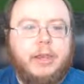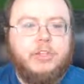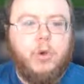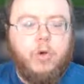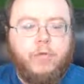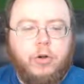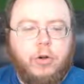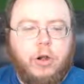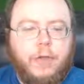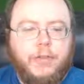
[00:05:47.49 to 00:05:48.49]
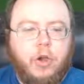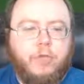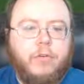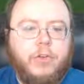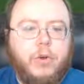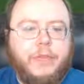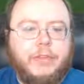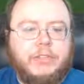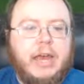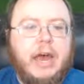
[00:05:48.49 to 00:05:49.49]
So over on the overview on the
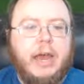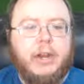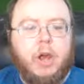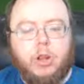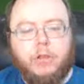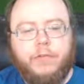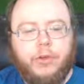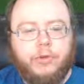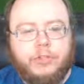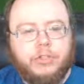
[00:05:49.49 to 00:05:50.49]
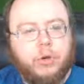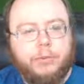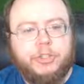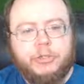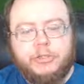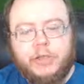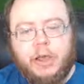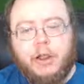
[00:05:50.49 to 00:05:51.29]
side, all of those descriptions,